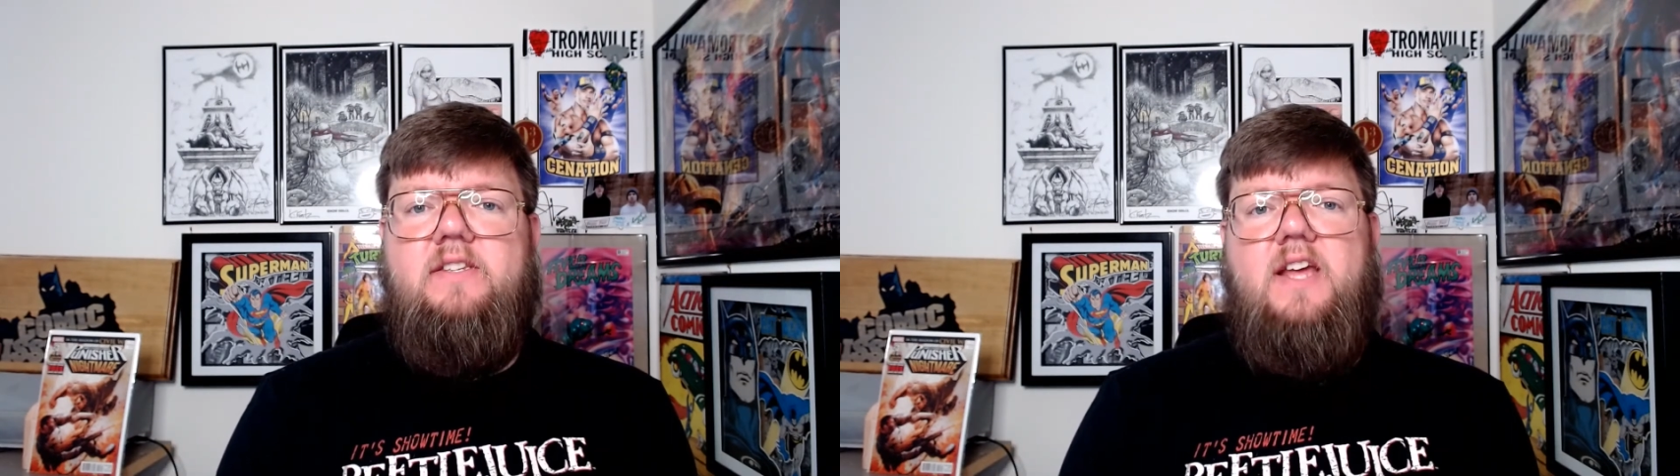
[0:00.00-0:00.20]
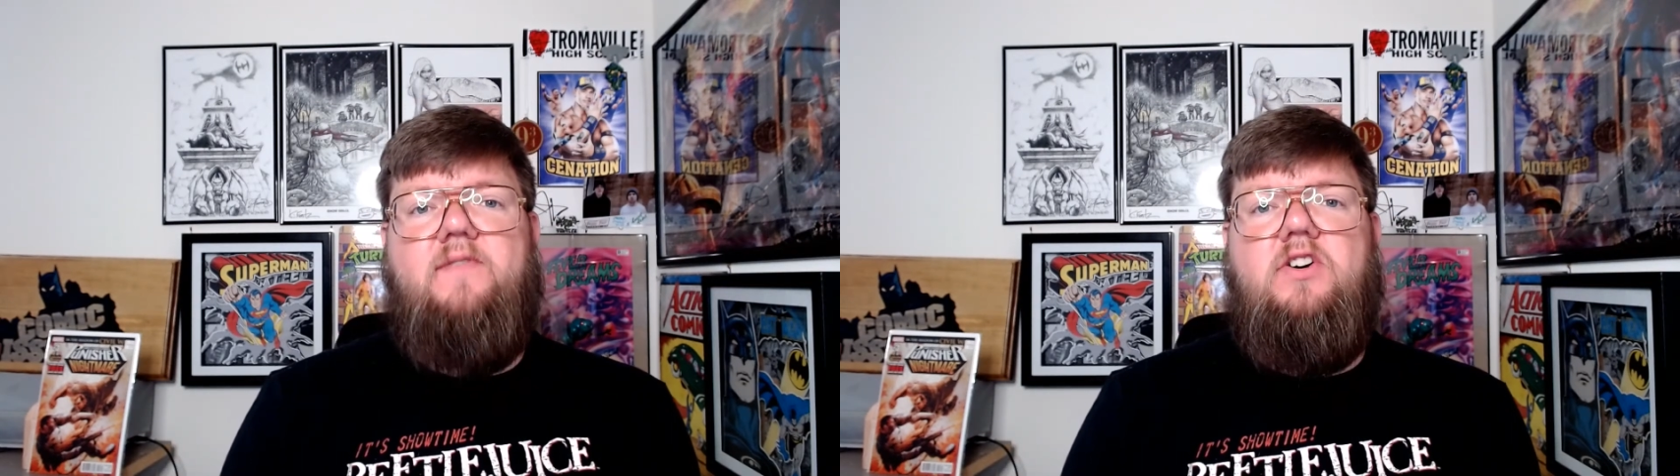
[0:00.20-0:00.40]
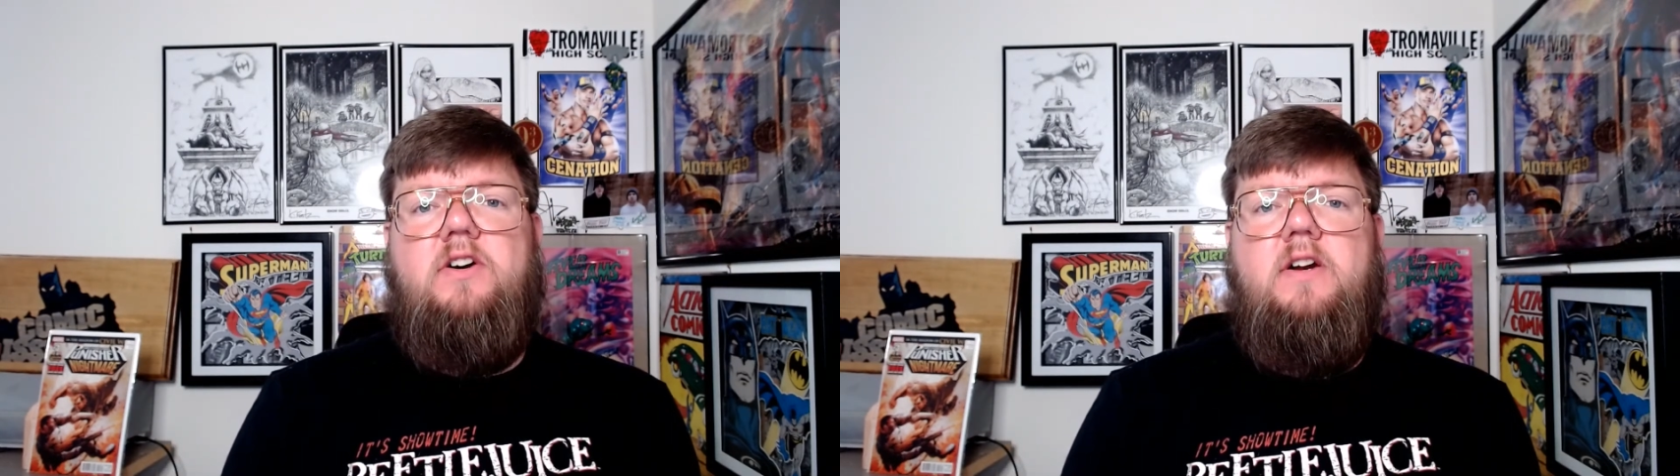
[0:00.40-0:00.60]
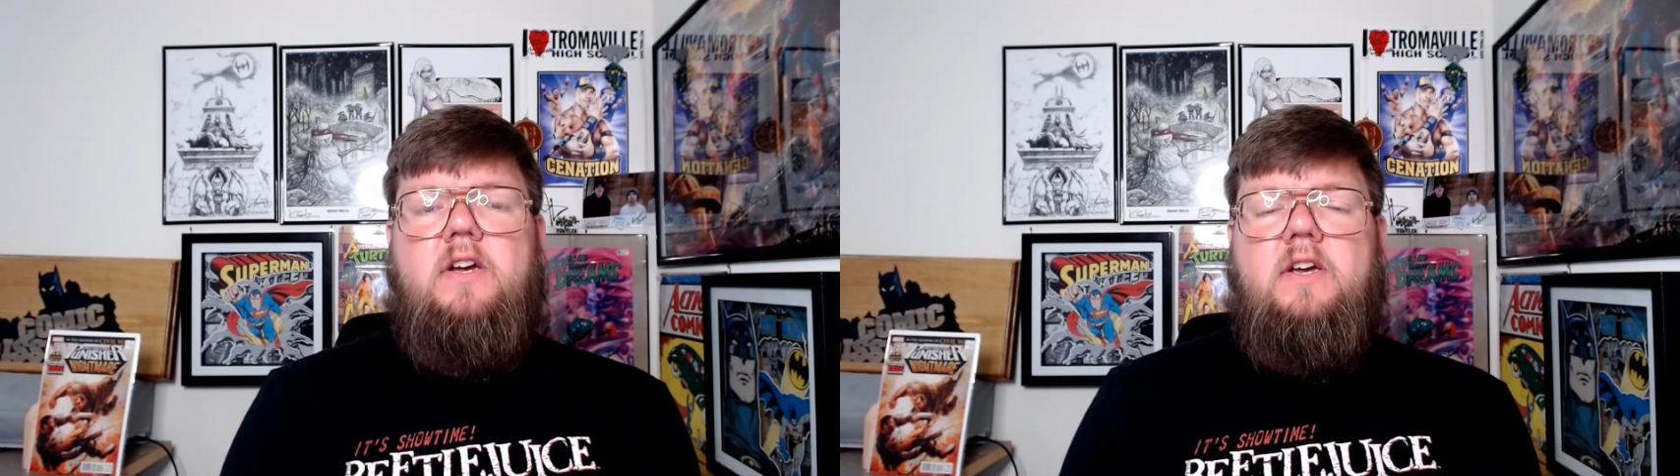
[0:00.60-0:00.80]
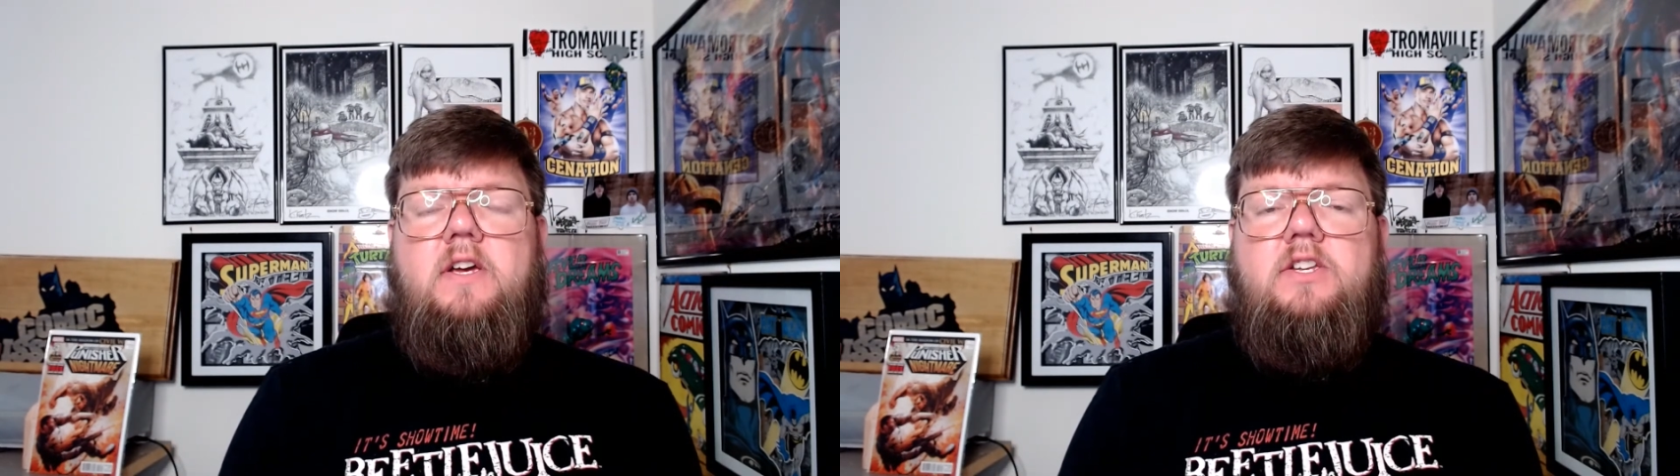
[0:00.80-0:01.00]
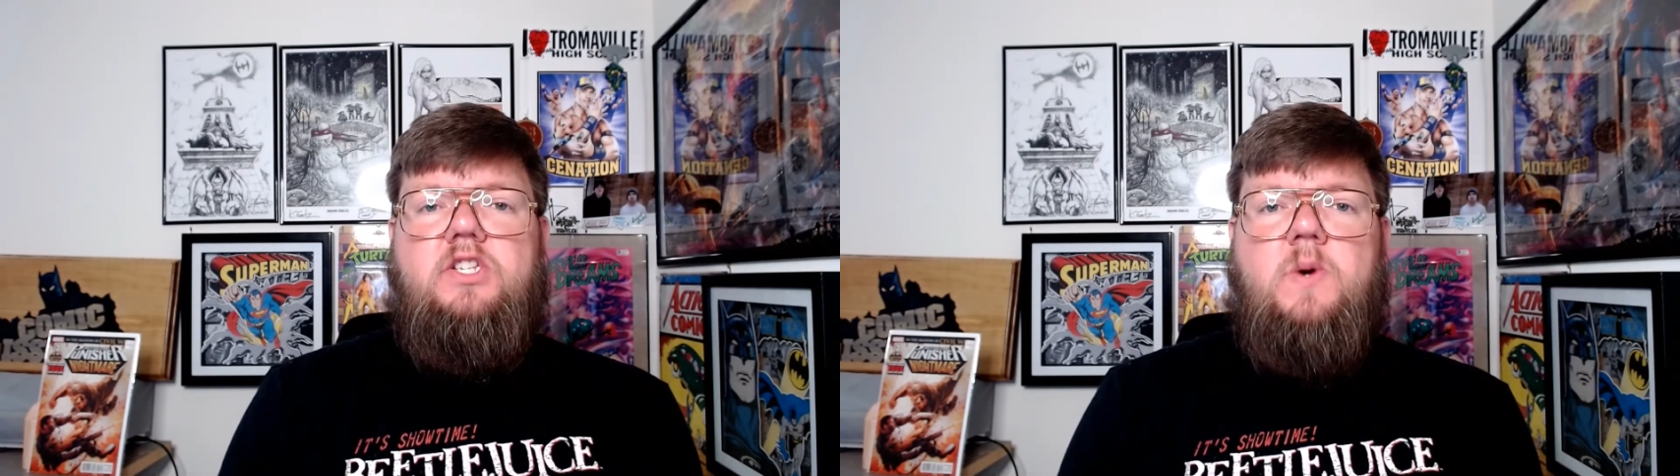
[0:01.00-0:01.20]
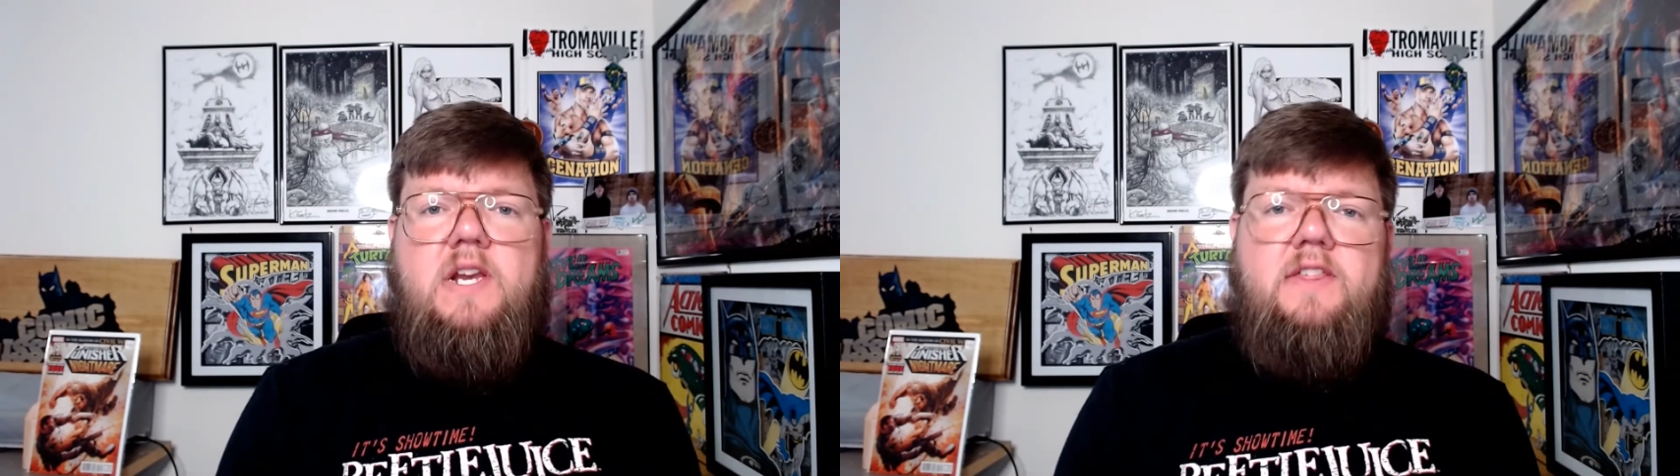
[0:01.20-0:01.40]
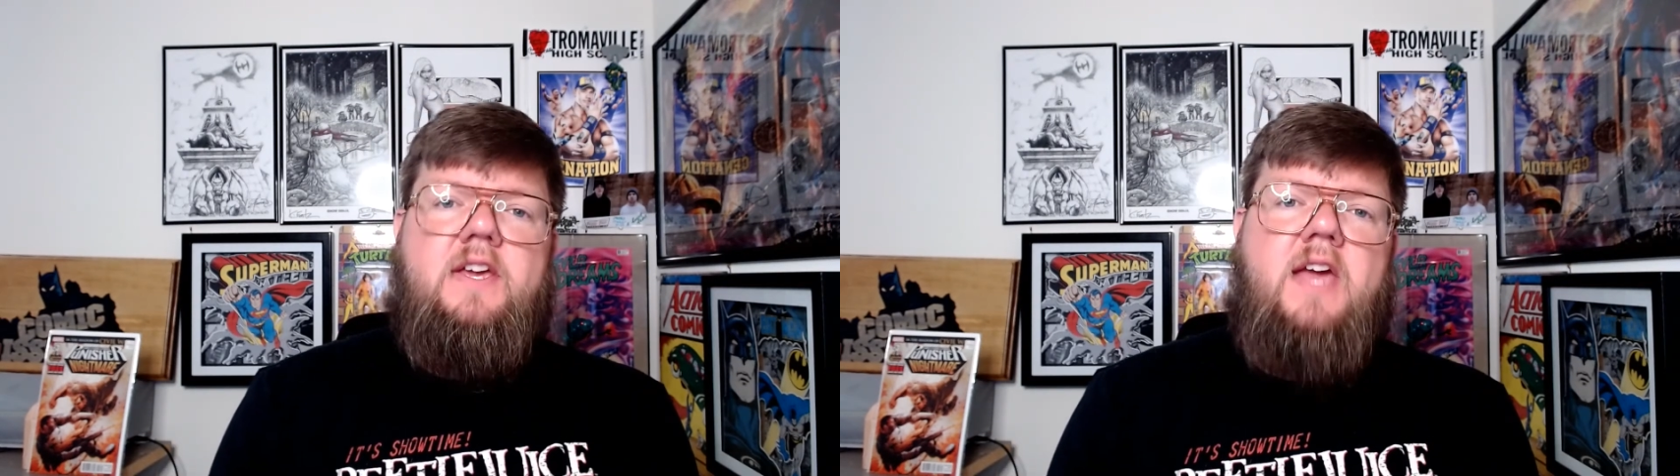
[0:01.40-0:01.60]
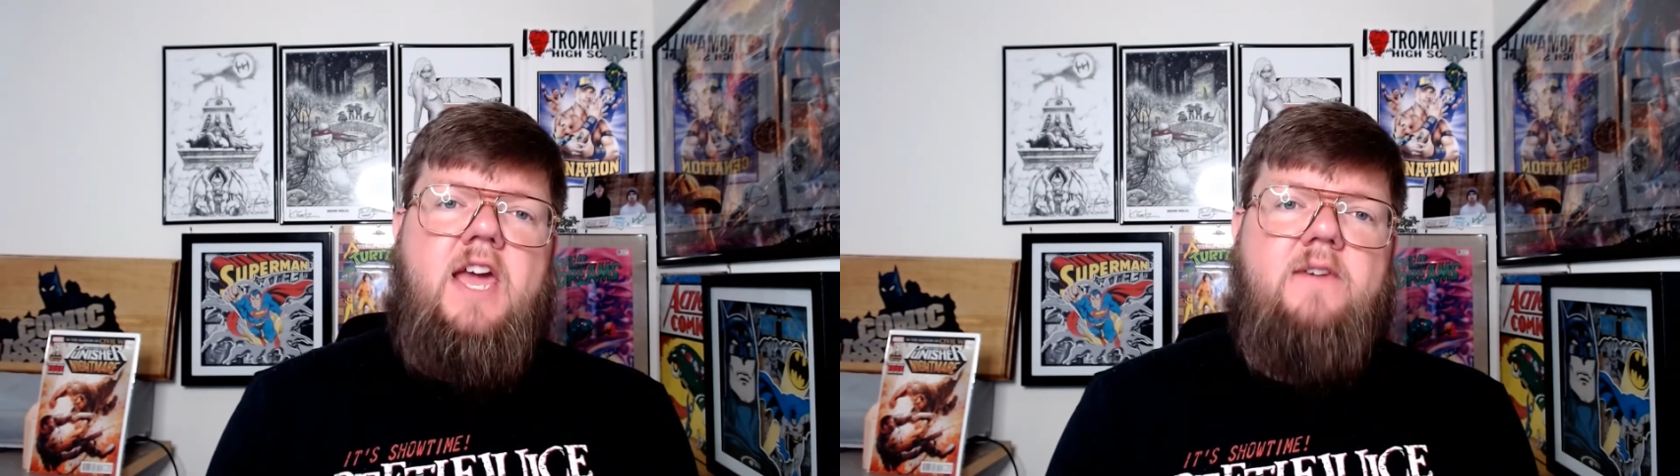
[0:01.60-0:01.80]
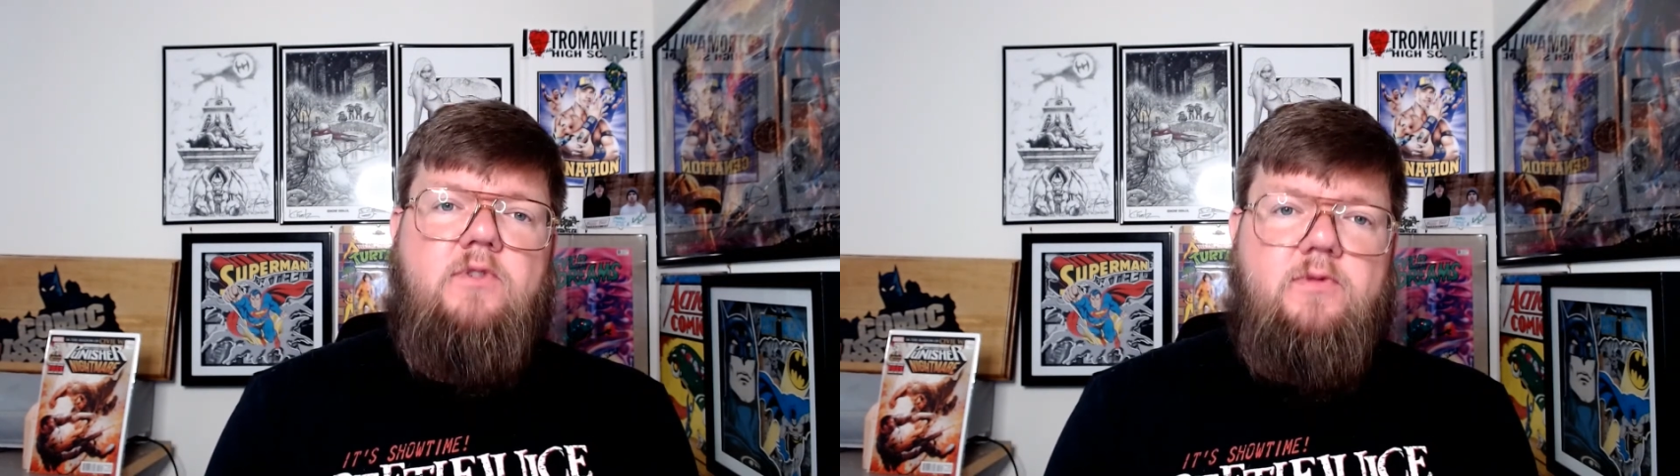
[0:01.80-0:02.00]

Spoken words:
never do anything hateful for